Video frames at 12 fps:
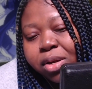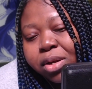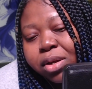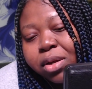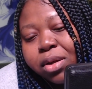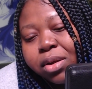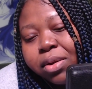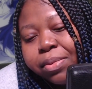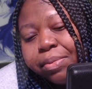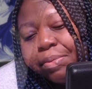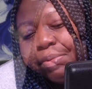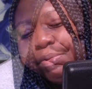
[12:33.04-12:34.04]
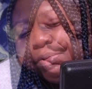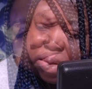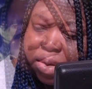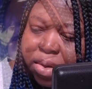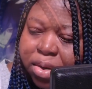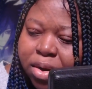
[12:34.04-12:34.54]

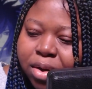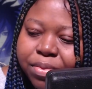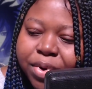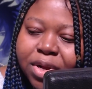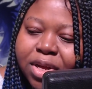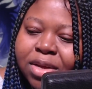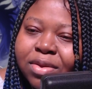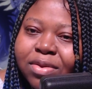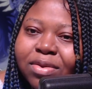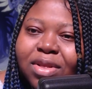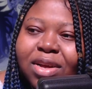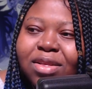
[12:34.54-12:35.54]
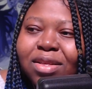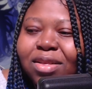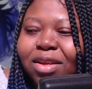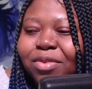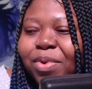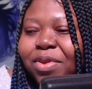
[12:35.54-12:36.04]
Not really. So,
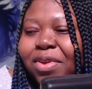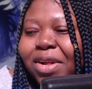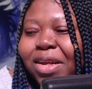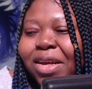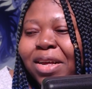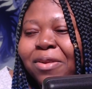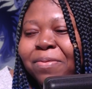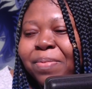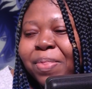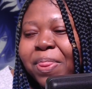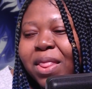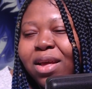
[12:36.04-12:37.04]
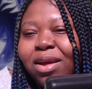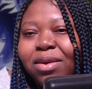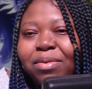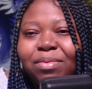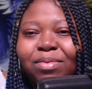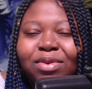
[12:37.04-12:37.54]
that's basically it.
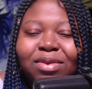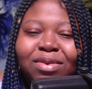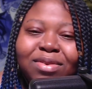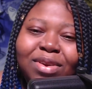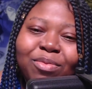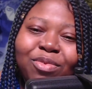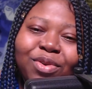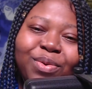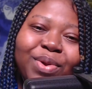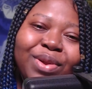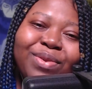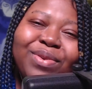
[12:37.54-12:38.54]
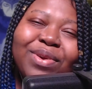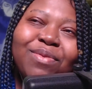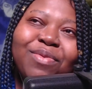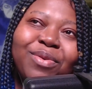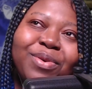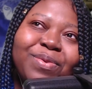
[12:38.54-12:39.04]
I'm really
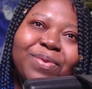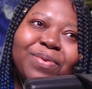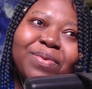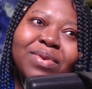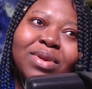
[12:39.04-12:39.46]
looking forward to,